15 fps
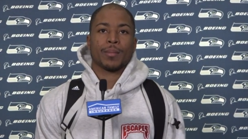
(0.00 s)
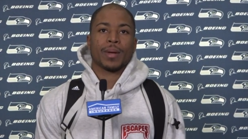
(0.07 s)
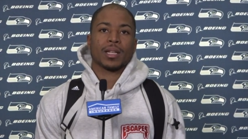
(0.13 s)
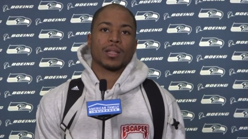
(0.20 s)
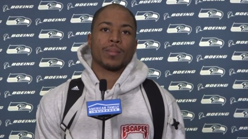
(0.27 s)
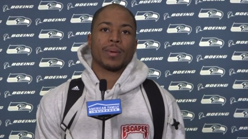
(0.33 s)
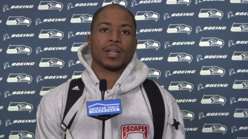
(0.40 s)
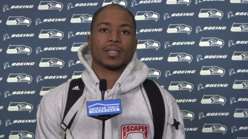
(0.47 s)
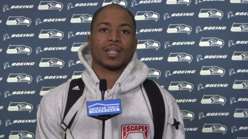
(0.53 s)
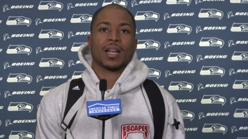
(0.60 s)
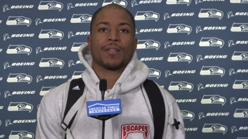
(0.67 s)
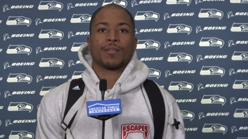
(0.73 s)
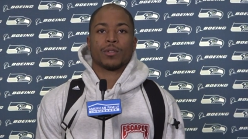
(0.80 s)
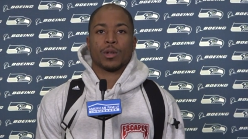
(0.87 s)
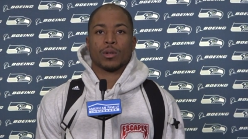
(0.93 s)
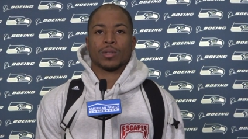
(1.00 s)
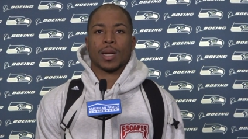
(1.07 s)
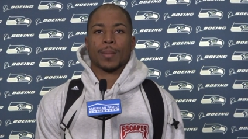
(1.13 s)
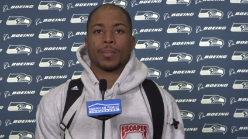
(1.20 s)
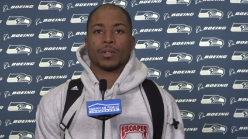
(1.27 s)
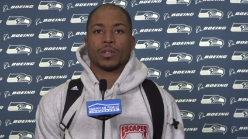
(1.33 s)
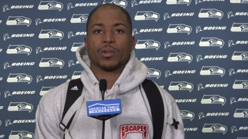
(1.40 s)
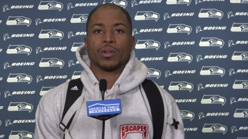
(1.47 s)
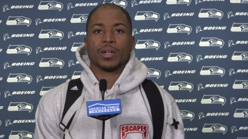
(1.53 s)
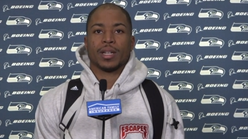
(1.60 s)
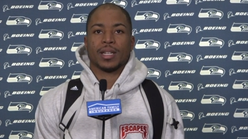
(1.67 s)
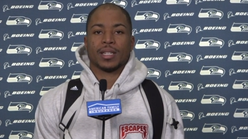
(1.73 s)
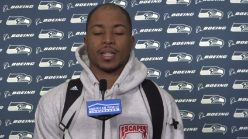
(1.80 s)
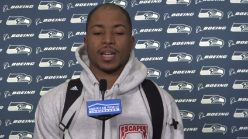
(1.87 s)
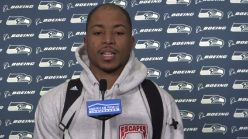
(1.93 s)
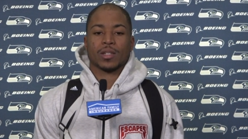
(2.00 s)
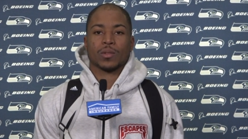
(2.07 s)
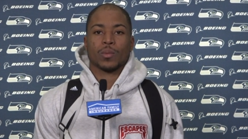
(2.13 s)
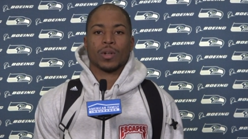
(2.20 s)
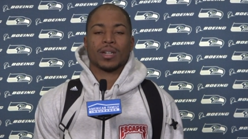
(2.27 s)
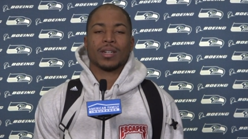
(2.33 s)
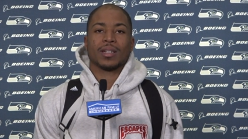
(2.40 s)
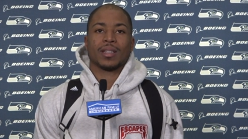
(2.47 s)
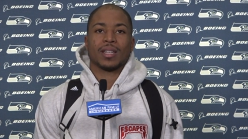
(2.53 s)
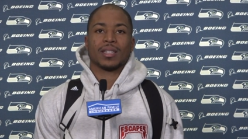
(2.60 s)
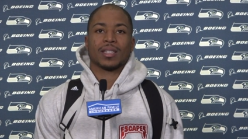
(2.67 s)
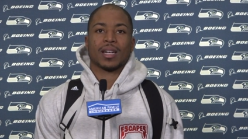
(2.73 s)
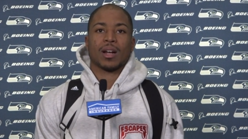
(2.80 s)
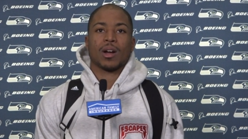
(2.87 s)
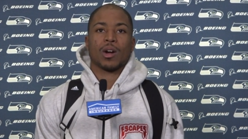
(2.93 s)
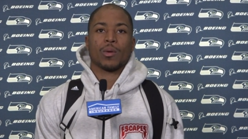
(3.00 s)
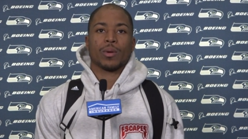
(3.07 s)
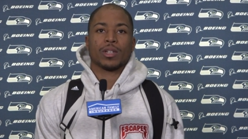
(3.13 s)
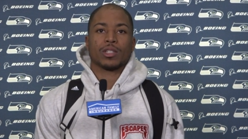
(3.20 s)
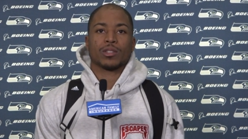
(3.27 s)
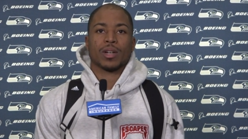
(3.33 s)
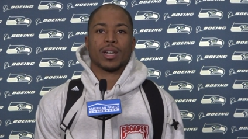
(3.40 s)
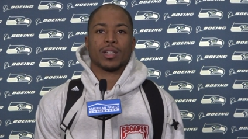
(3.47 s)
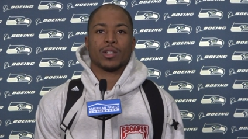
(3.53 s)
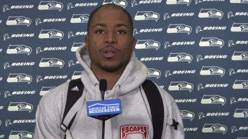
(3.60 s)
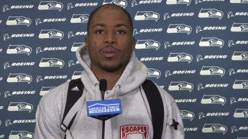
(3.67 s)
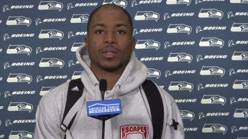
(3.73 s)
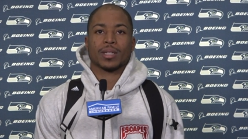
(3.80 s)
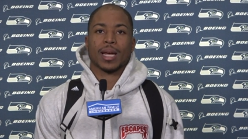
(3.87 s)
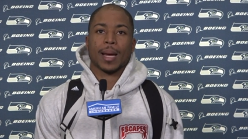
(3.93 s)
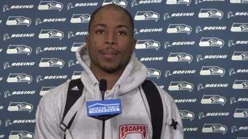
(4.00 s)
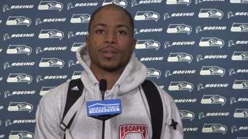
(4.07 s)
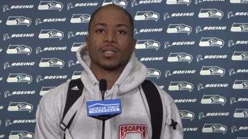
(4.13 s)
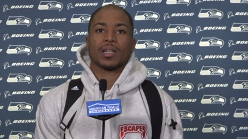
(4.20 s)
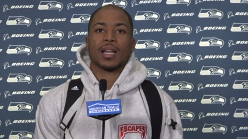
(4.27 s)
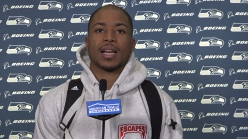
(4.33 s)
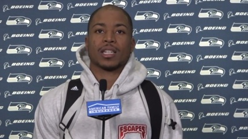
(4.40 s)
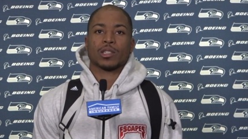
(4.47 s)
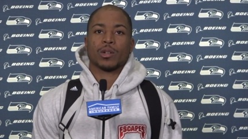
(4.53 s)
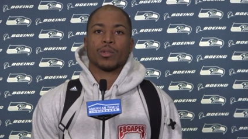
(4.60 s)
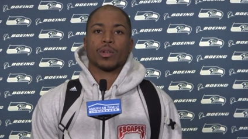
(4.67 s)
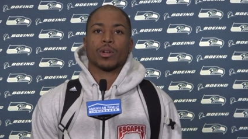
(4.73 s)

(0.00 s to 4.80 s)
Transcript: to make the best out of those opportunities. And that's one of the things that I always try to do is capitalize on